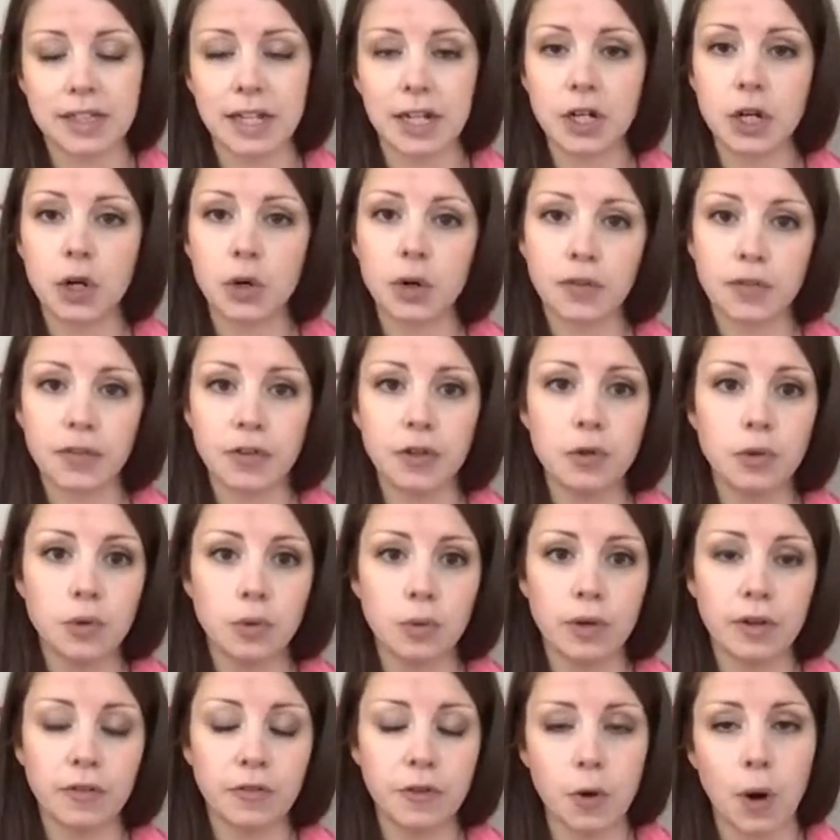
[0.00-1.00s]
I know if
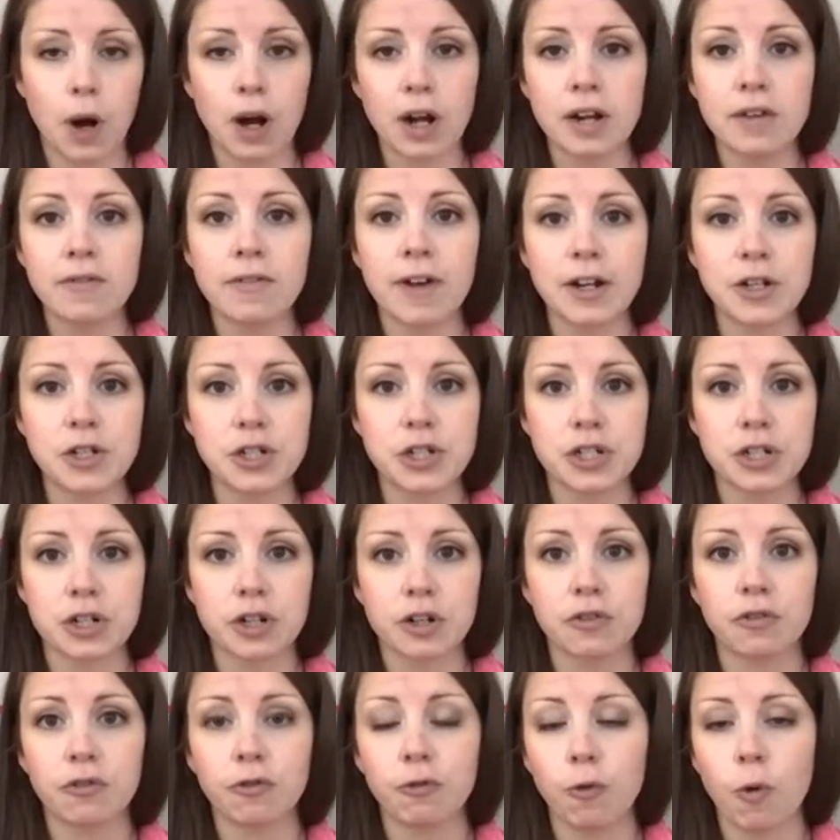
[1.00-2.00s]
you already
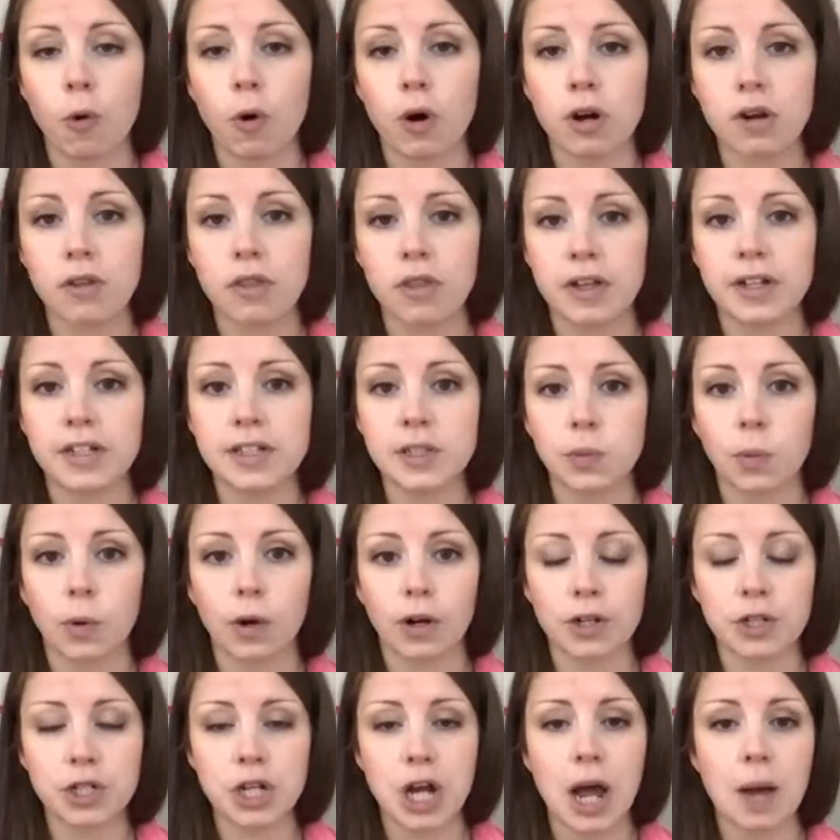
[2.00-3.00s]
registered for this
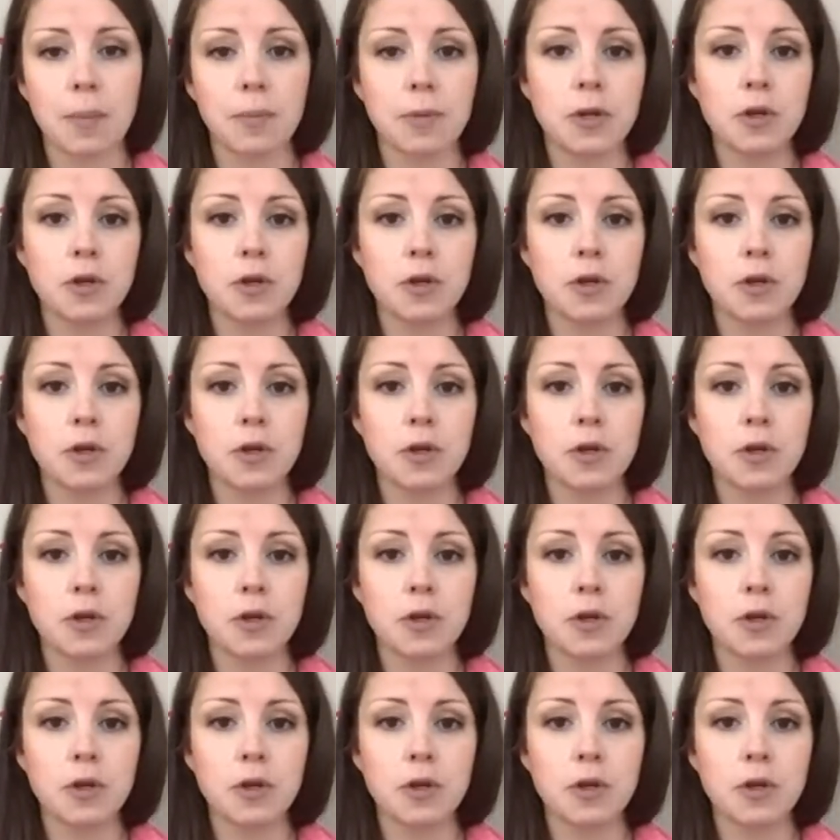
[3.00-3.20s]
workshop,